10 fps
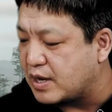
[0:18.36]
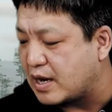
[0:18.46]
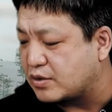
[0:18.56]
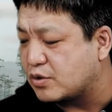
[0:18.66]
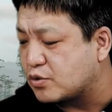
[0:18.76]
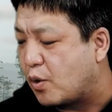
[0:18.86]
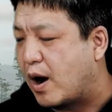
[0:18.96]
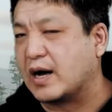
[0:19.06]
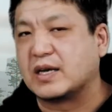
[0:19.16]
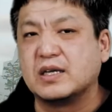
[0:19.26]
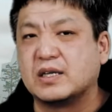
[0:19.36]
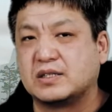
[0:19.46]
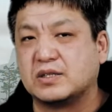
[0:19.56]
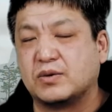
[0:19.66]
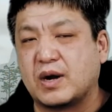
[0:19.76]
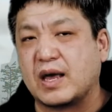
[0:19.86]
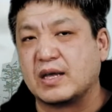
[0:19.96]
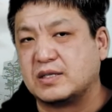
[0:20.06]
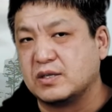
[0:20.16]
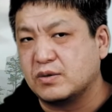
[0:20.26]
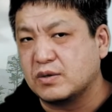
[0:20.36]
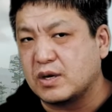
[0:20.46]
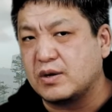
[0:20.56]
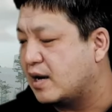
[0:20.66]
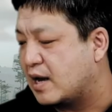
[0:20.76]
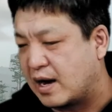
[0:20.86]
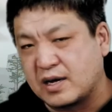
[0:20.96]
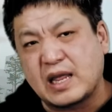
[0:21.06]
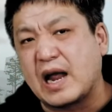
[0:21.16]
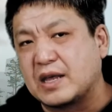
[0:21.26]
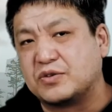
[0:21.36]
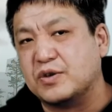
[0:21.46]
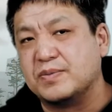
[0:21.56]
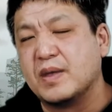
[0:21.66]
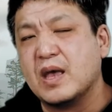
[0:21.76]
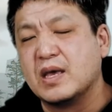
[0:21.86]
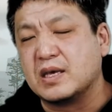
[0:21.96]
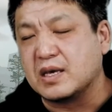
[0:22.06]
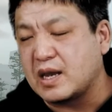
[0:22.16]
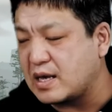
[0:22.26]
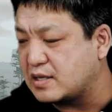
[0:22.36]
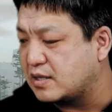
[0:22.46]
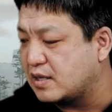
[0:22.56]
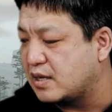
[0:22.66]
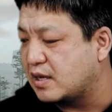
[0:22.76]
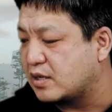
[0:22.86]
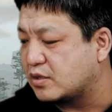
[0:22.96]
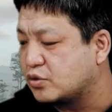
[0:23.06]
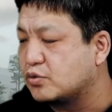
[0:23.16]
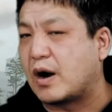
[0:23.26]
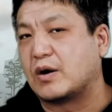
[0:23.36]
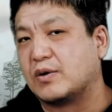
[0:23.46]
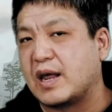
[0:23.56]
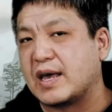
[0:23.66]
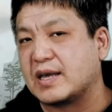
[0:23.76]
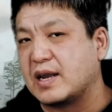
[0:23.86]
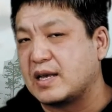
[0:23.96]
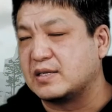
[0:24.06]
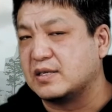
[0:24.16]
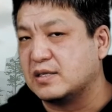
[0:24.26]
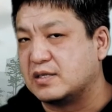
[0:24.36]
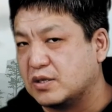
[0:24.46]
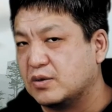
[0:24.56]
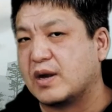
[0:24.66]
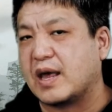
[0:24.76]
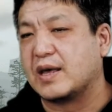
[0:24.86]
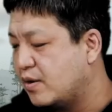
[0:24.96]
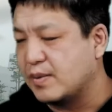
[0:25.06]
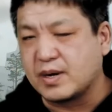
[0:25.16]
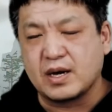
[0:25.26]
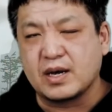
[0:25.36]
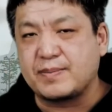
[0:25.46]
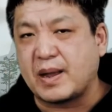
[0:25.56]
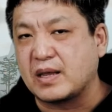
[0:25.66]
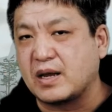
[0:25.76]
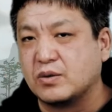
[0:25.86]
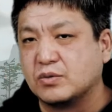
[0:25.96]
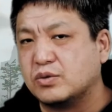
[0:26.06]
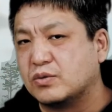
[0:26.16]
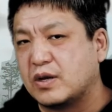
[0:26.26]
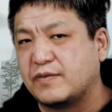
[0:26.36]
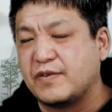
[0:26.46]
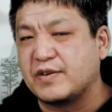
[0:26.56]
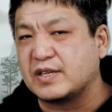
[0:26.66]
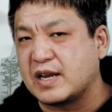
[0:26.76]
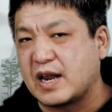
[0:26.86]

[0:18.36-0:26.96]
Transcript: There were two groups of spinosaurids, one was Baryonychini and the other was Spinosaurini. We can broadly divide it into these two groups.